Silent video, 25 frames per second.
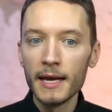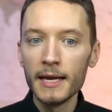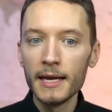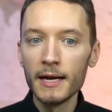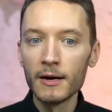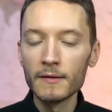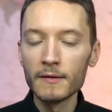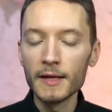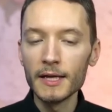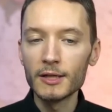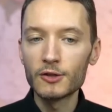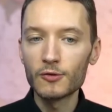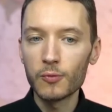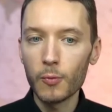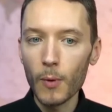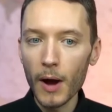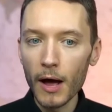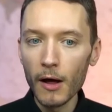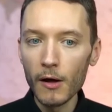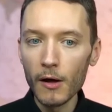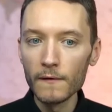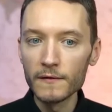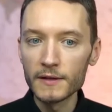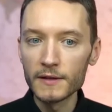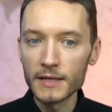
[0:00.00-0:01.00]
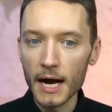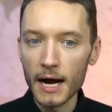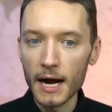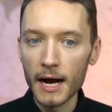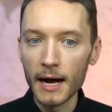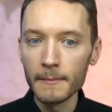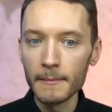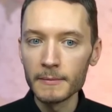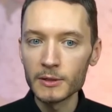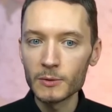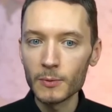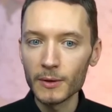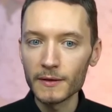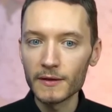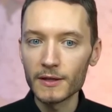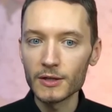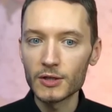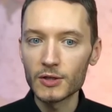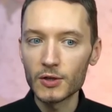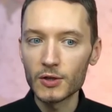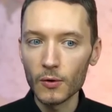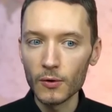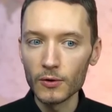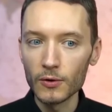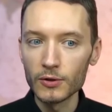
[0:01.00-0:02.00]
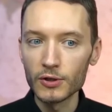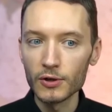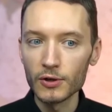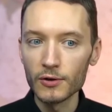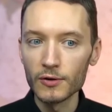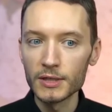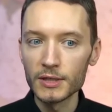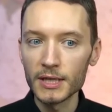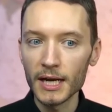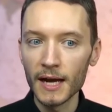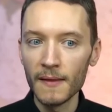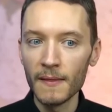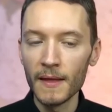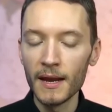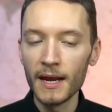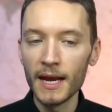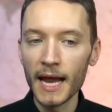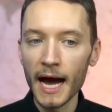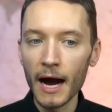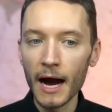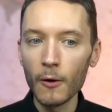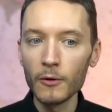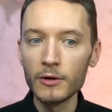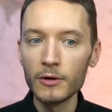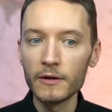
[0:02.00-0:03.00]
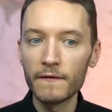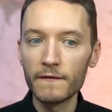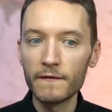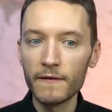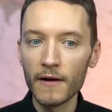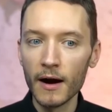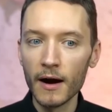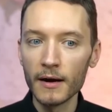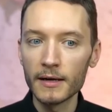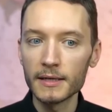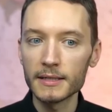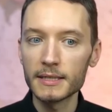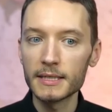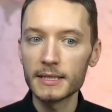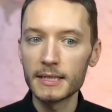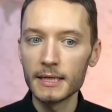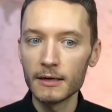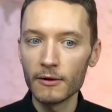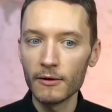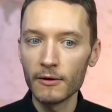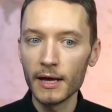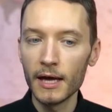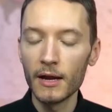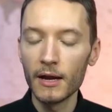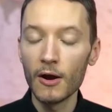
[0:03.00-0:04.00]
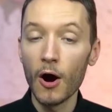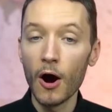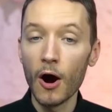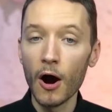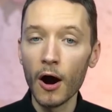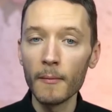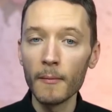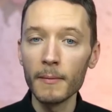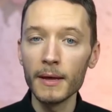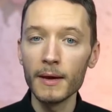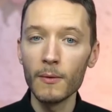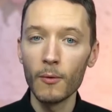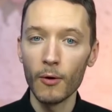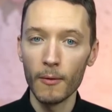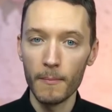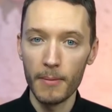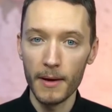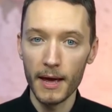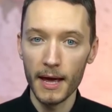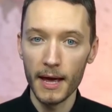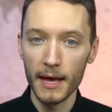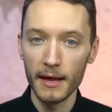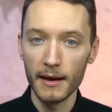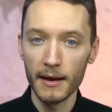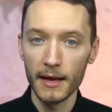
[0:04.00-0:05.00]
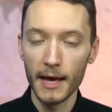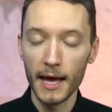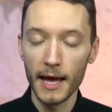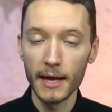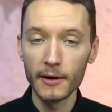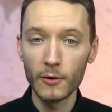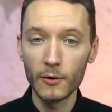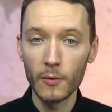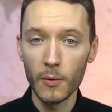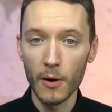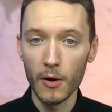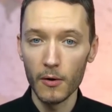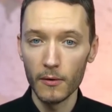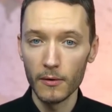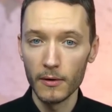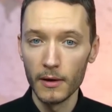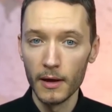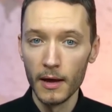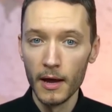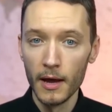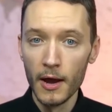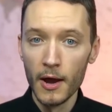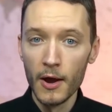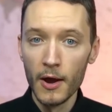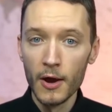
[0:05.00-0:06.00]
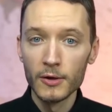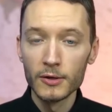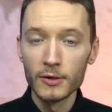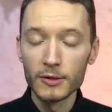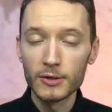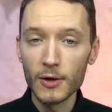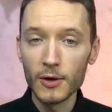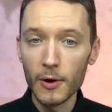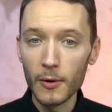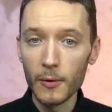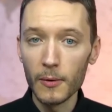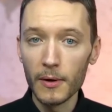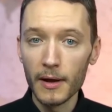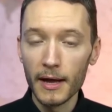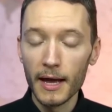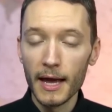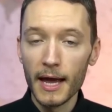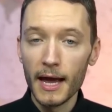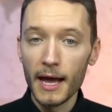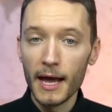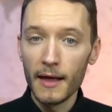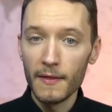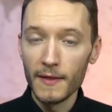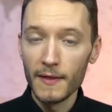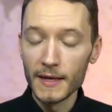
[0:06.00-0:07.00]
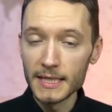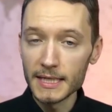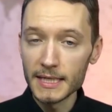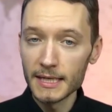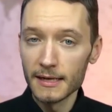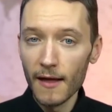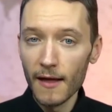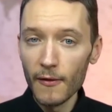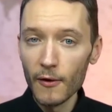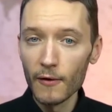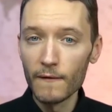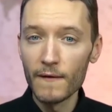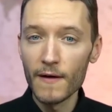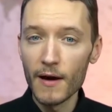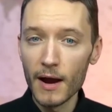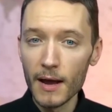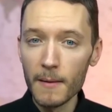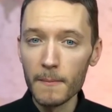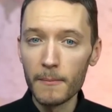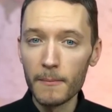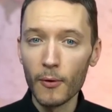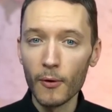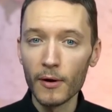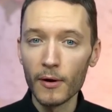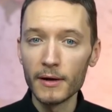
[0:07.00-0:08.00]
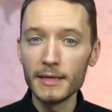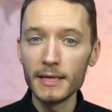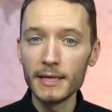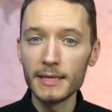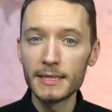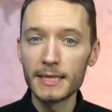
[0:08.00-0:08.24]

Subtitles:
nearly 12 times what the soldiers in the now defunct Syrian army were paid, end quote. So This is another very important